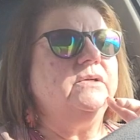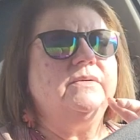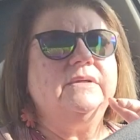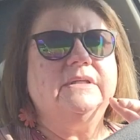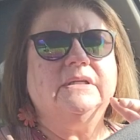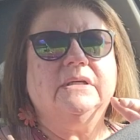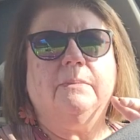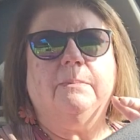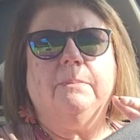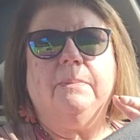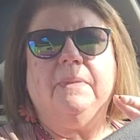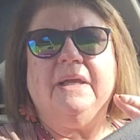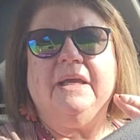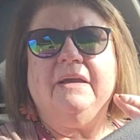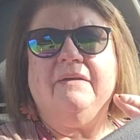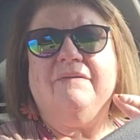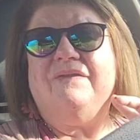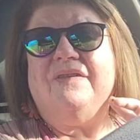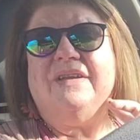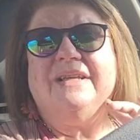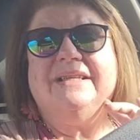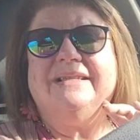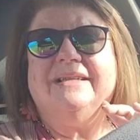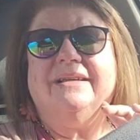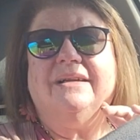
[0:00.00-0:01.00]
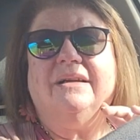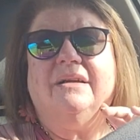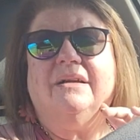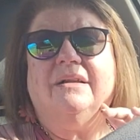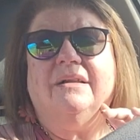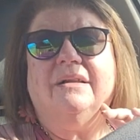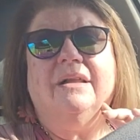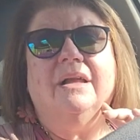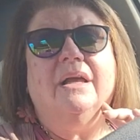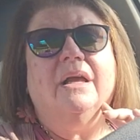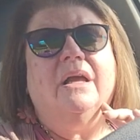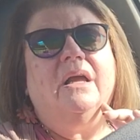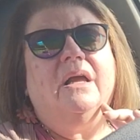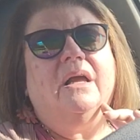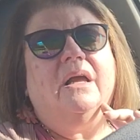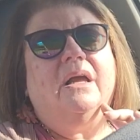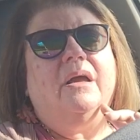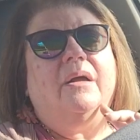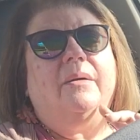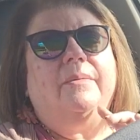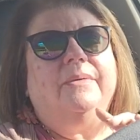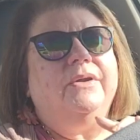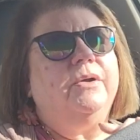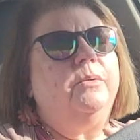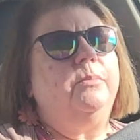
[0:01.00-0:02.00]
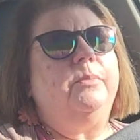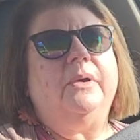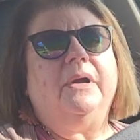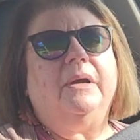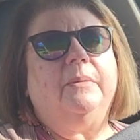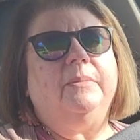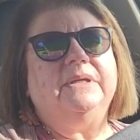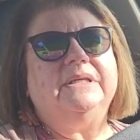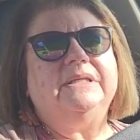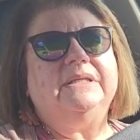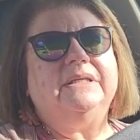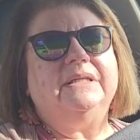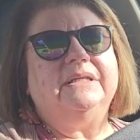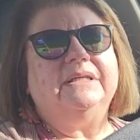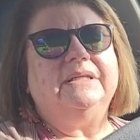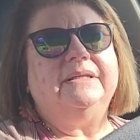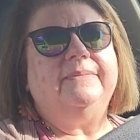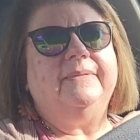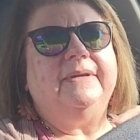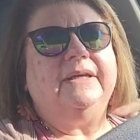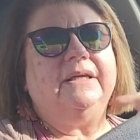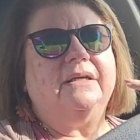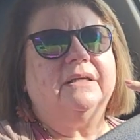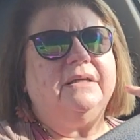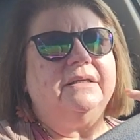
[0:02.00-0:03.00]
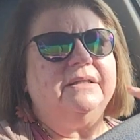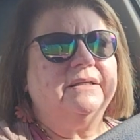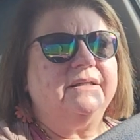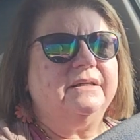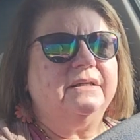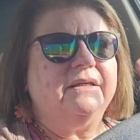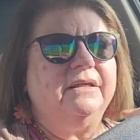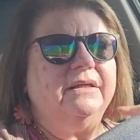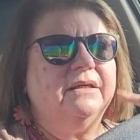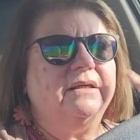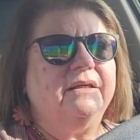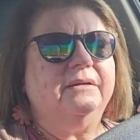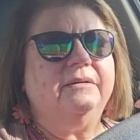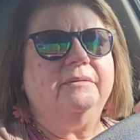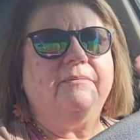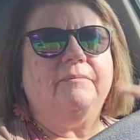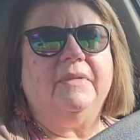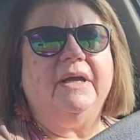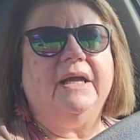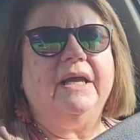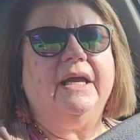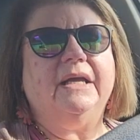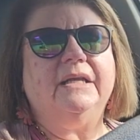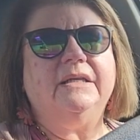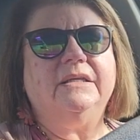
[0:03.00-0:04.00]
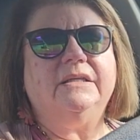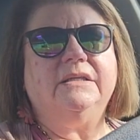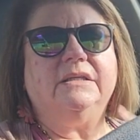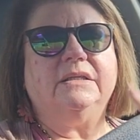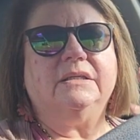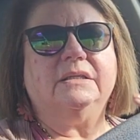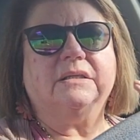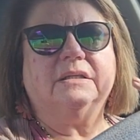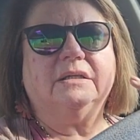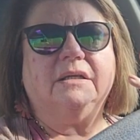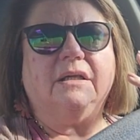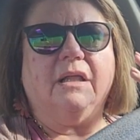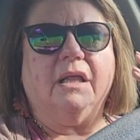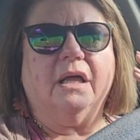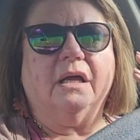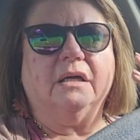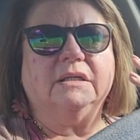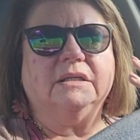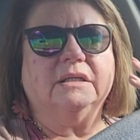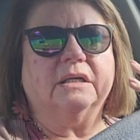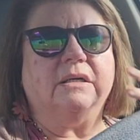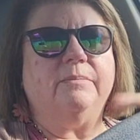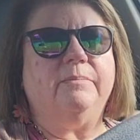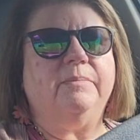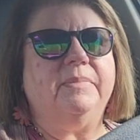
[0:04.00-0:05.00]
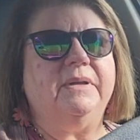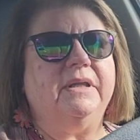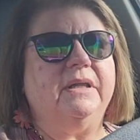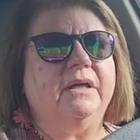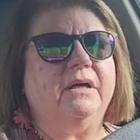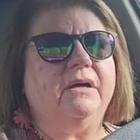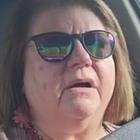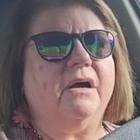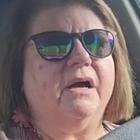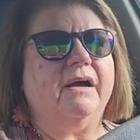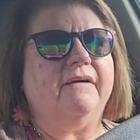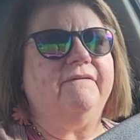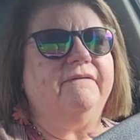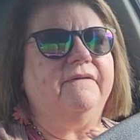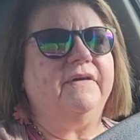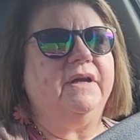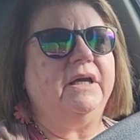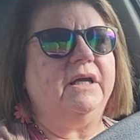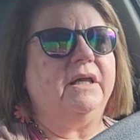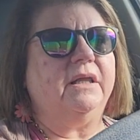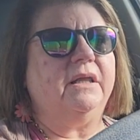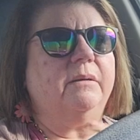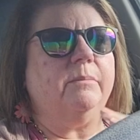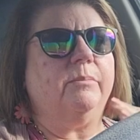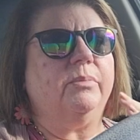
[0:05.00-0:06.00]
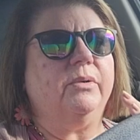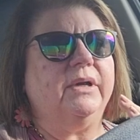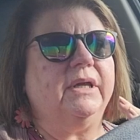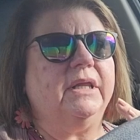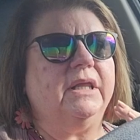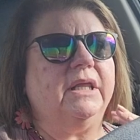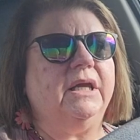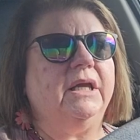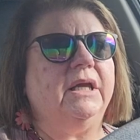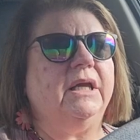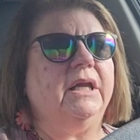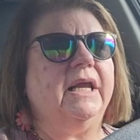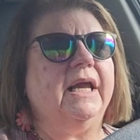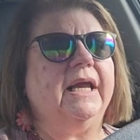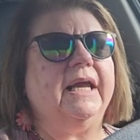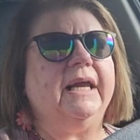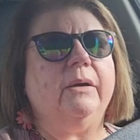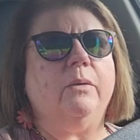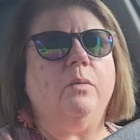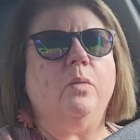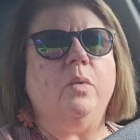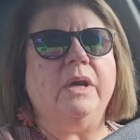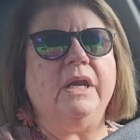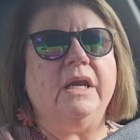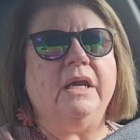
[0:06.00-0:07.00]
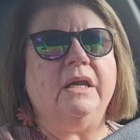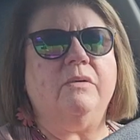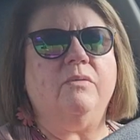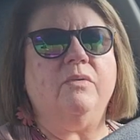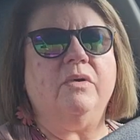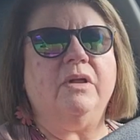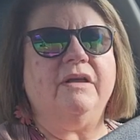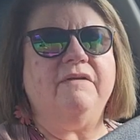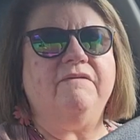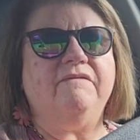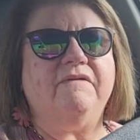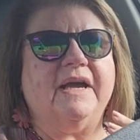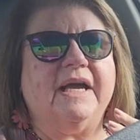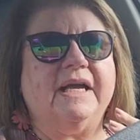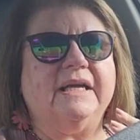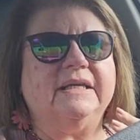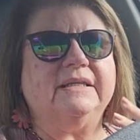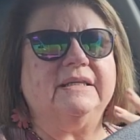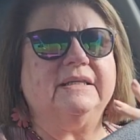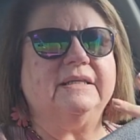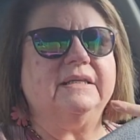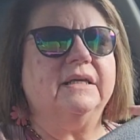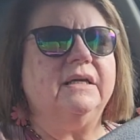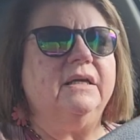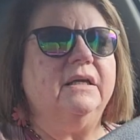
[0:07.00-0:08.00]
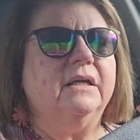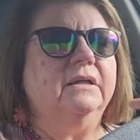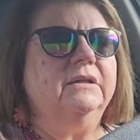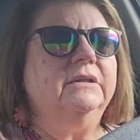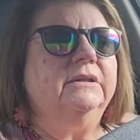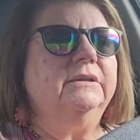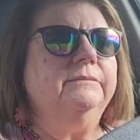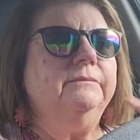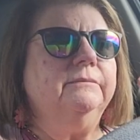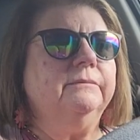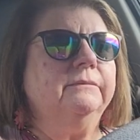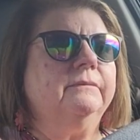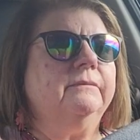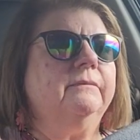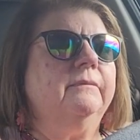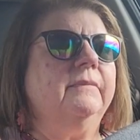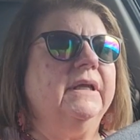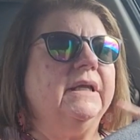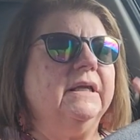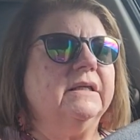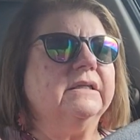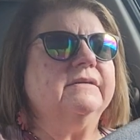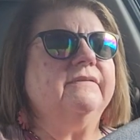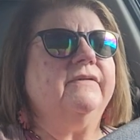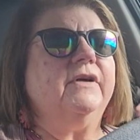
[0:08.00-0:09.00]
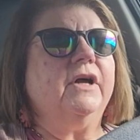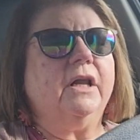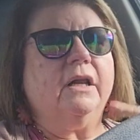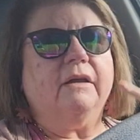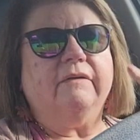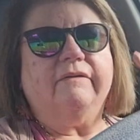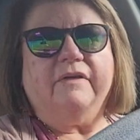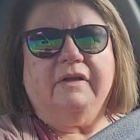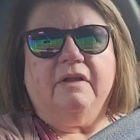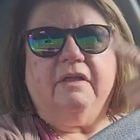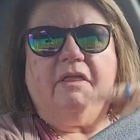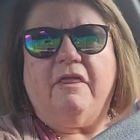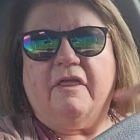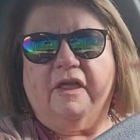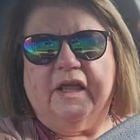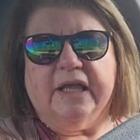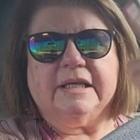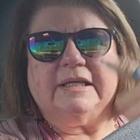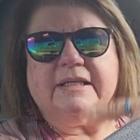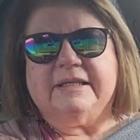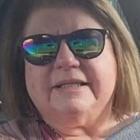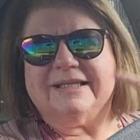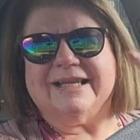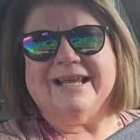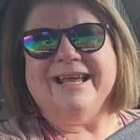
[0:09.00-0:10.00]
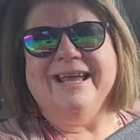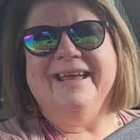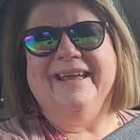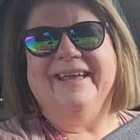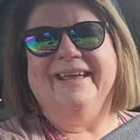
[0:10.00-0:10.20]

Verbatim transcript: do something physical. No promises because my head's just clogged up and the coughing and the breathing and I get winded really fast because of all of this.